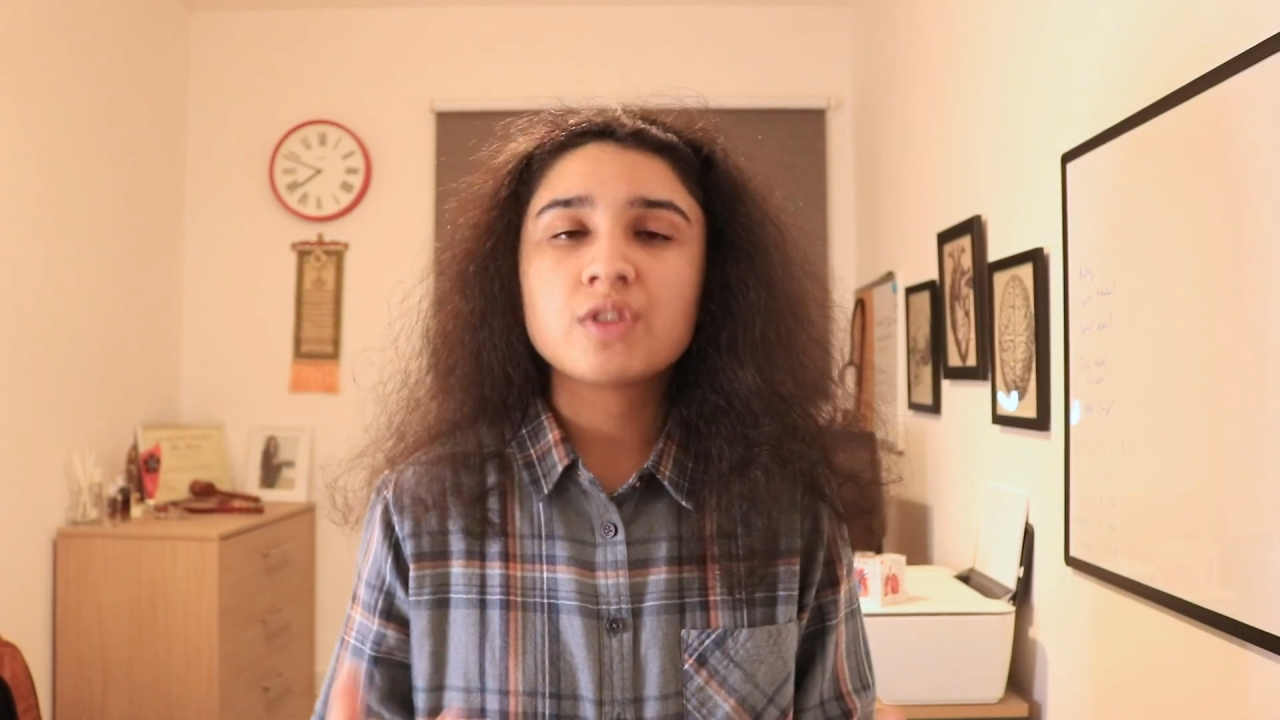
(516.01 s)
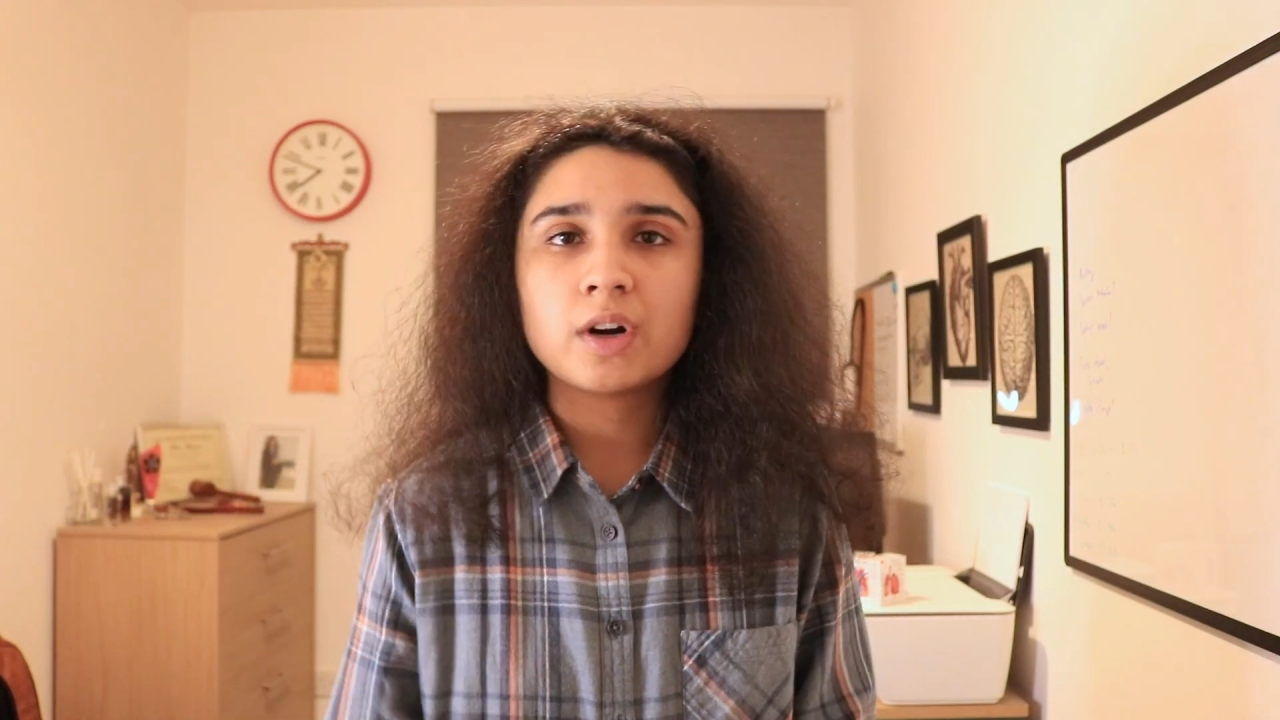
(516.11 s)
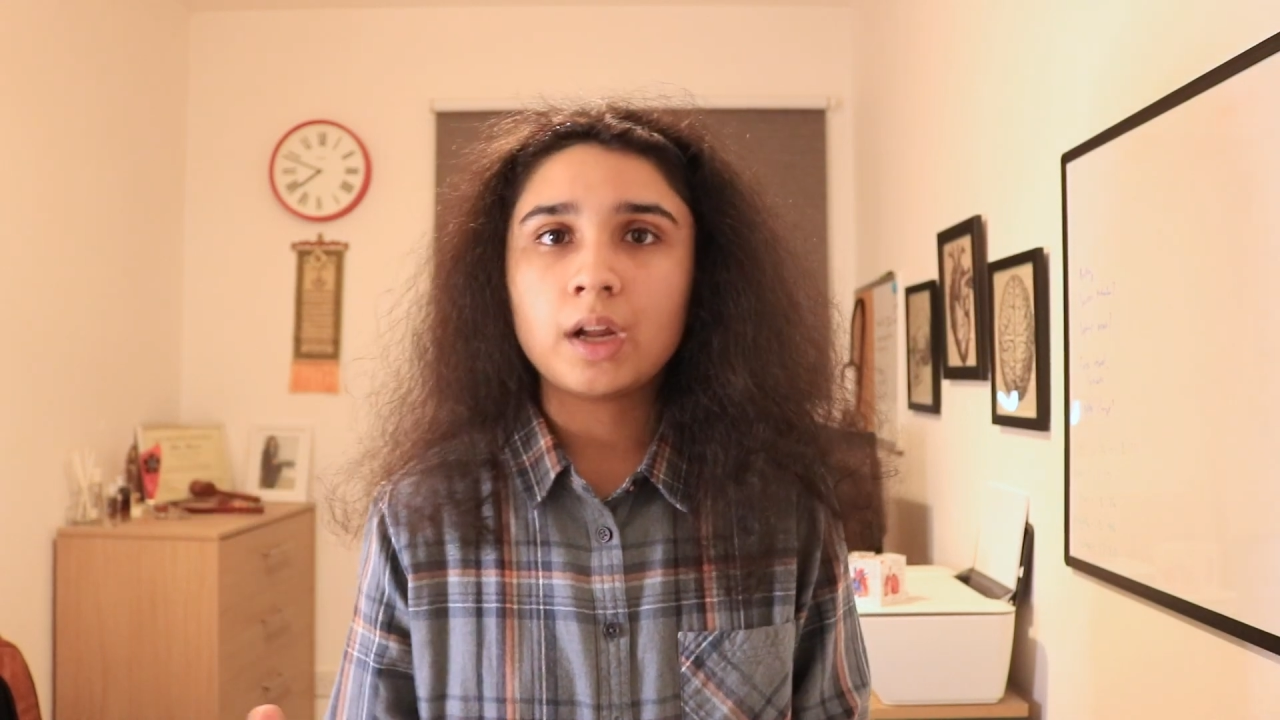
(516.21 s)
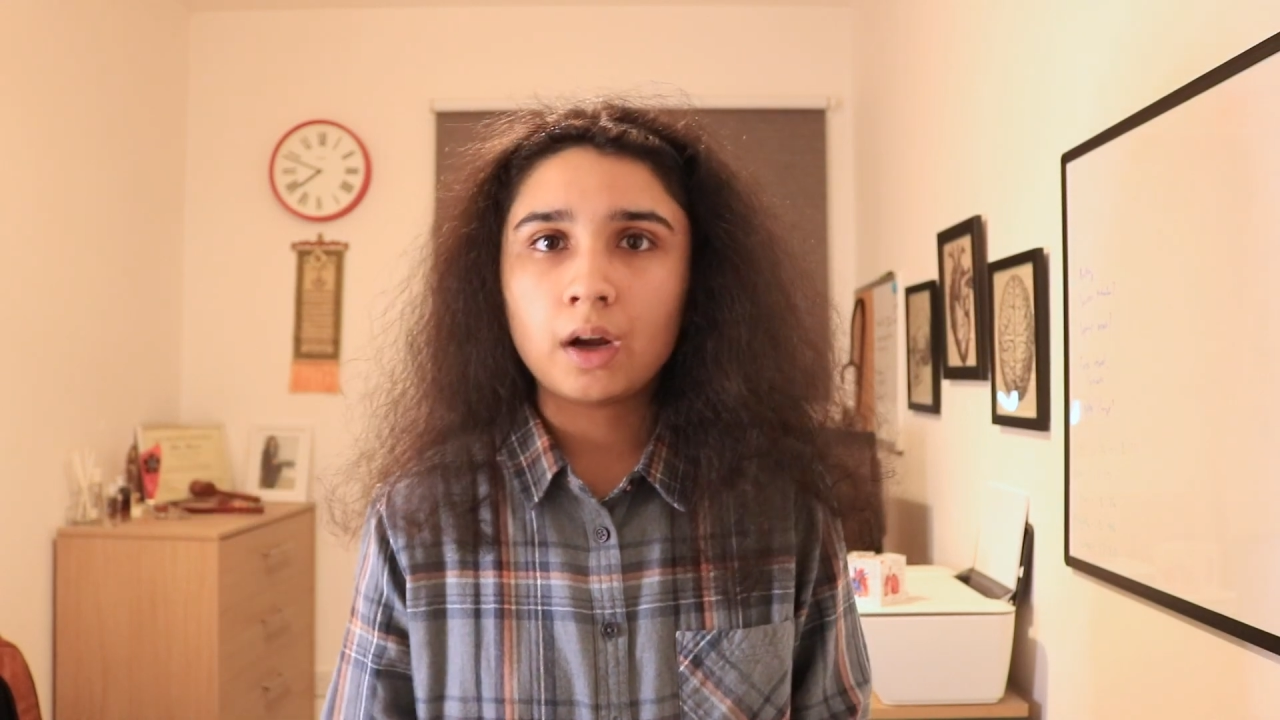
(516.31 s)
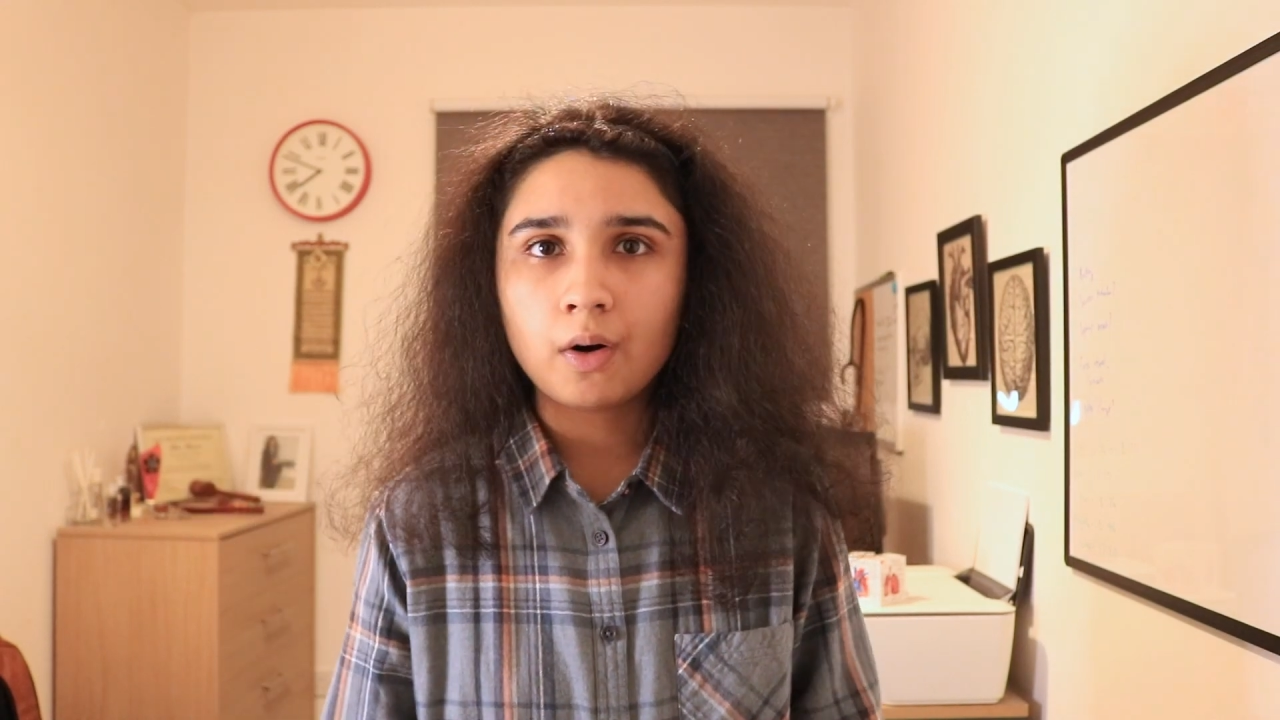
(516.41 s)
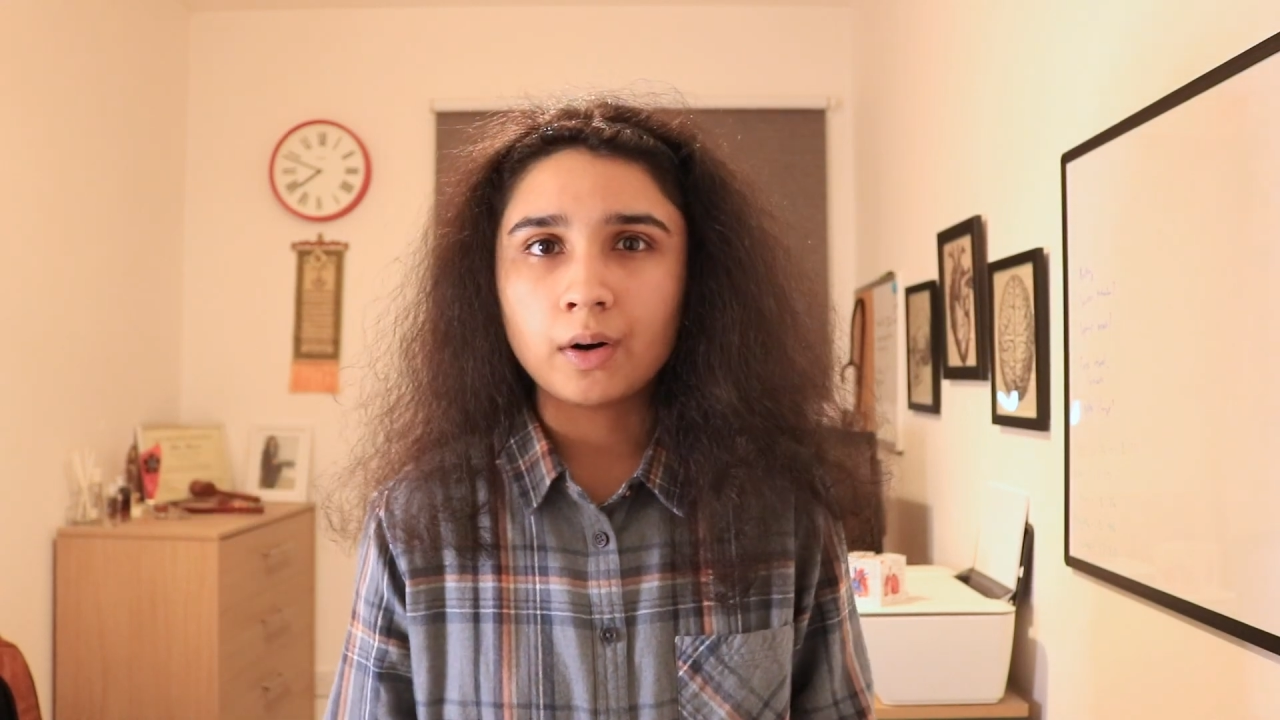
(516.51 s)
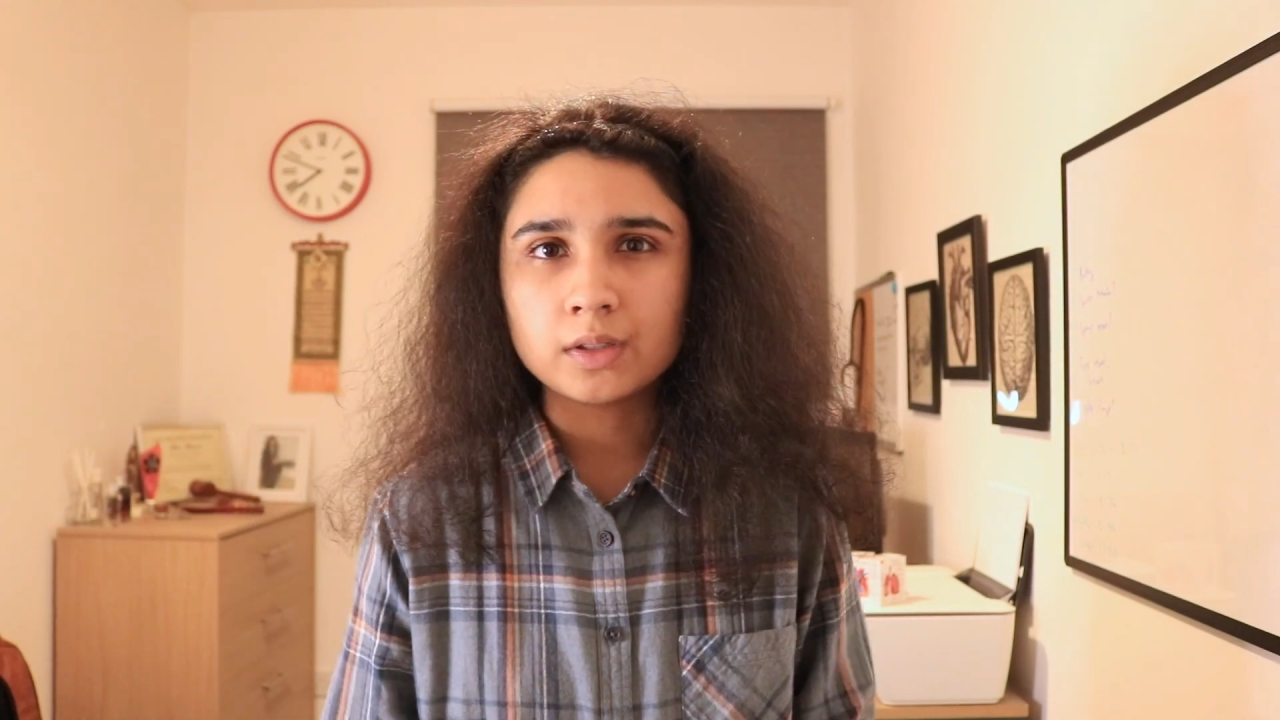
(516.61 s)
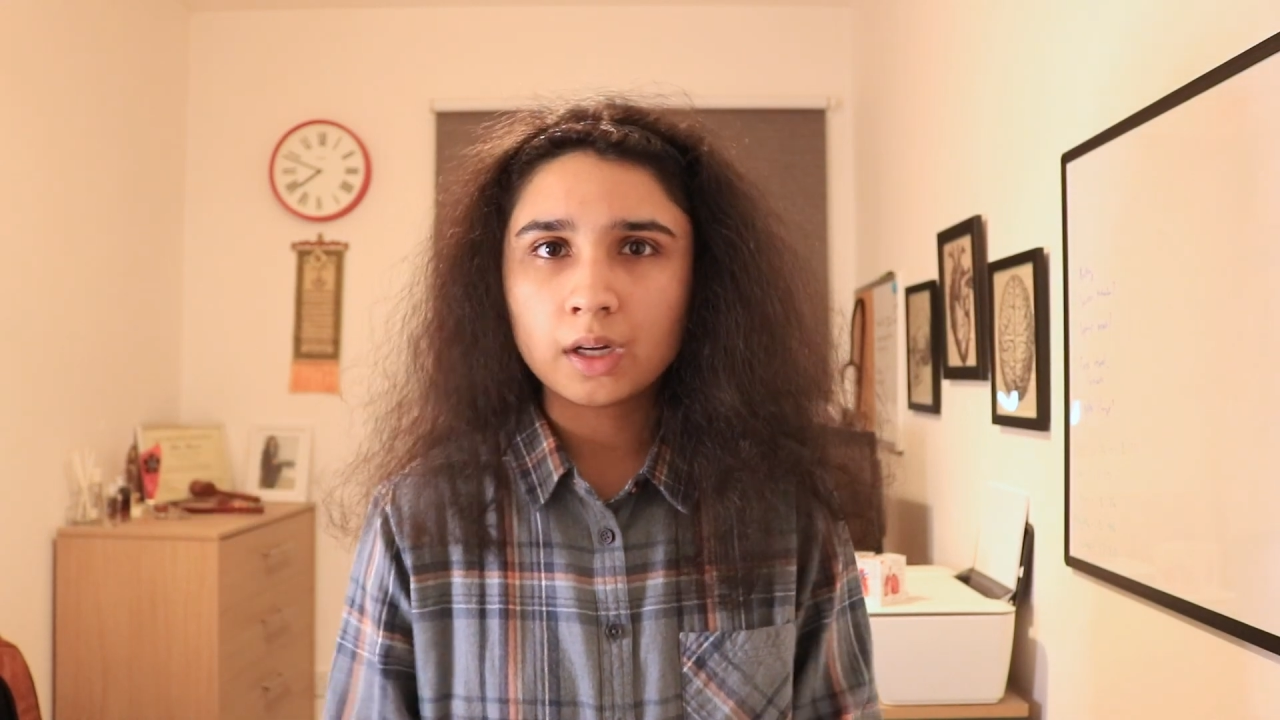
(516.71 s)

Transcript: turning on.